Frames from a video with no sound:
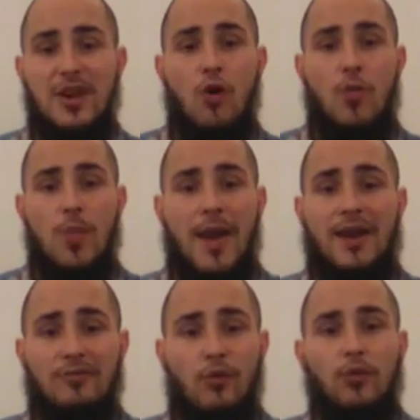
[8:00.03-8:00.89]
known the
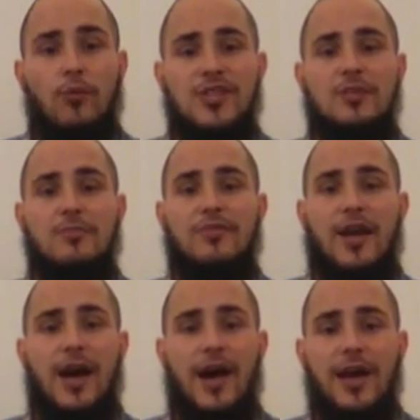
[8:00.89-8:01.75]
manifold wisdom of
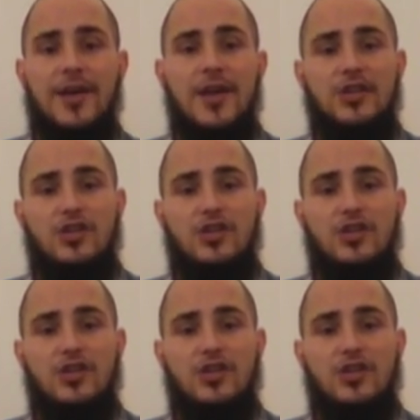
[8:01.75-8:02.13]
God.